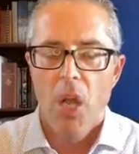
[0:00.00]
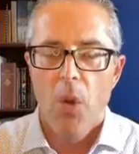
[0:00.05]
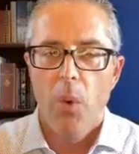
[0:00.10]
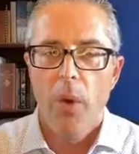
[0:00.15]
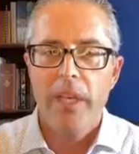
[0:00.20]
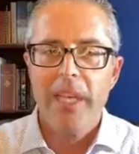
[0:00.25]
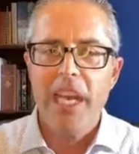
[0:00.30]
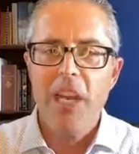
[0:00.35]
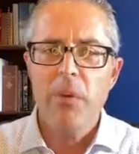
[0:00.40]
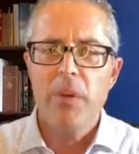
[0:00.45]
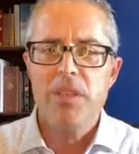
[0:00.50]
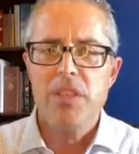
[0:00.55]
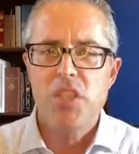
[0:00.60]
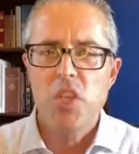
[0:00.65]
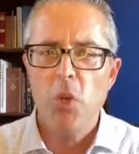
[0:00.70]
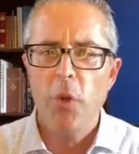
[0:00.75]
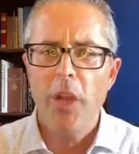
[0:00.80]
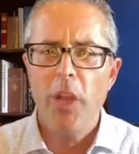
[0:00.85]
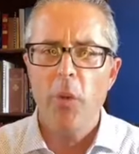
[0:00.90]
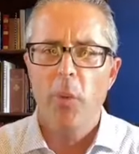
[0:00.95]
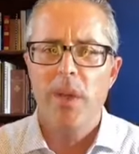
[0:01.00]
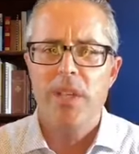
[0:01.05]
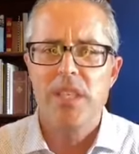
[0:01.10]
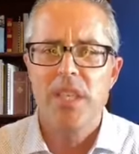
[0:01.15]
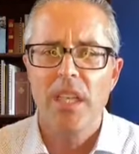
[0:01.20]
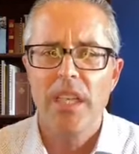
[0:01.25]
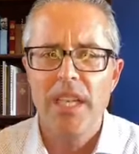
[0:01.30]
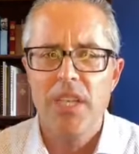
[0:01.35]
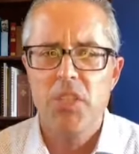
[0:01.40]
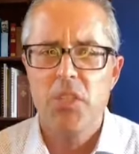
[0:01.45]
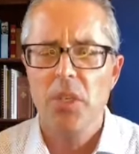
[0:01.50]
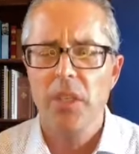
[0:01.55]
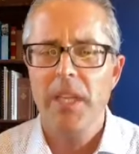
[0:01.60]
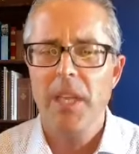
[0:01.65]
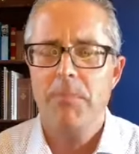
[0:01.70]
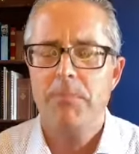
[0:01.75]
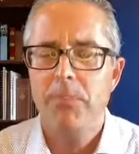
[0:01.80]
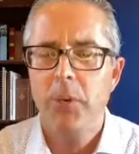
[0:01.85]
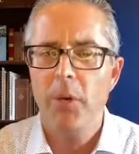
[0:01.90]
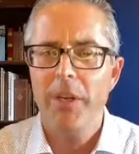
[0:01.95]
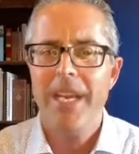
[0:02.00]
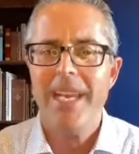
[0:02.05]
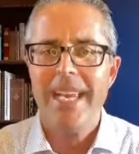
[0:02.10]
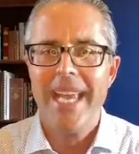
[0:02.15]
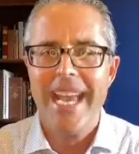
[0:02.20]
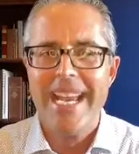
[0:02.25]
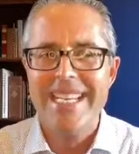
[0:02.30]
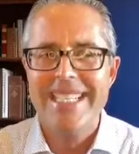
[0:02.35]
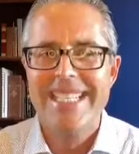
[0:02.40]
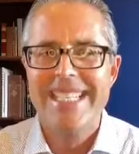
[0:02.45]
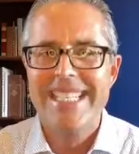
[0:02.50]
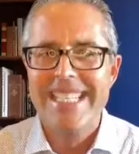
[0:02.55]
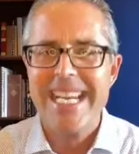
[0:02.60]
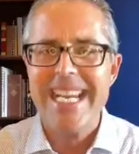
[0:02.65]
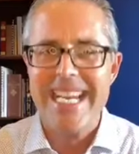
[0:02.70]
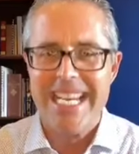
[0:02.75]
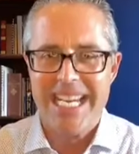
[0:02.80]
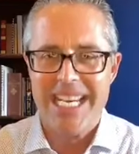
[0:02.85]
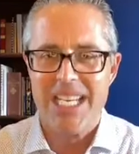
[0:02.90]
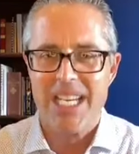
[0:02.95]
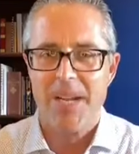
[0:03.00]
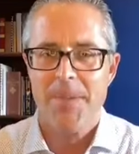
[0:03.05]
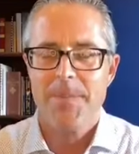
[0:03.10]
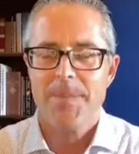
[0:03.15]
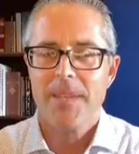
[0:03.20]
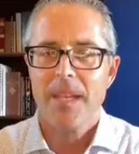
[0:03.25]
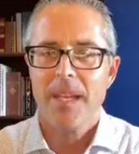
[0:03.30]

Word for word: What he was doing was literally putting a seed